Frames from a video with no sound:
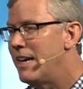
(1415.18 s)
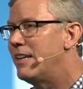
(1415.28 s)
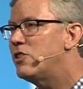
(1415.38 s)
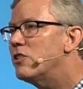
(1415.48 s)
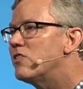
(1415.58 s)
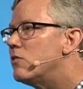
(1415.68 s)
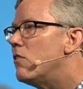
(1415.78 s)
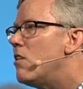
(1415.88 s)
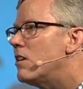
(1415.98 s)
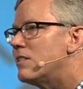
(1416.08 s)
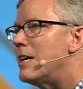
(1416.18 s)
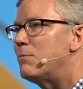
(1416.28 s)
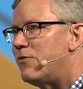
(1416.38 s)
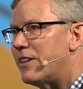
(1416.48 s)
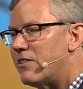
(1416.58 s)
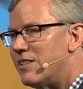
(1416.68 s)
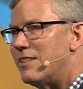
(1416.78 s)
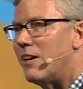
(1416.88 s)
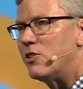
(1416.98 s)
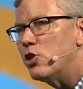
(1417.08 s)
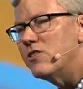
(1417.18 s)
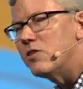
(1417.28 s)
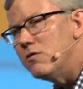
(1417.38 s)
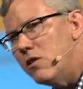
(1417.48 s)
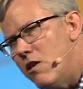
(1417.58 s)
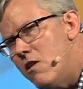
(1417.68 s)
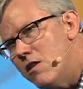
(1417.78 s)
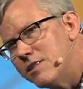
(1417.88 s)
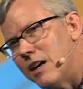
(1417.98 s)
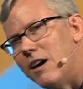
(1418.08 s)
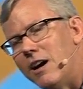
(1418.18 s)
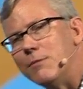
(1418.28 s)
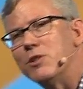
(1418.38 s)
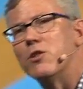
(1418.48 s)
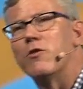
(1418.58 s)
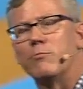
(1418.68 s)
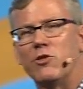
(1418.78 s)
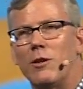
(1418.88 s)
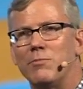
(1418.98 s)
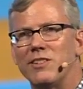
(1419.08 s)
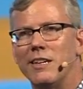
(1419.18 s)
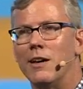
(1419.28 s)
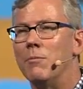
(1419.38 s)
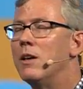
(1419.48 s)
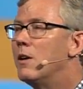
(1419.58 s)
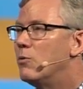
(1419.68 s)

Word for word: It took us a long time to figure this out. It took us a long time to go from startup to scale-up.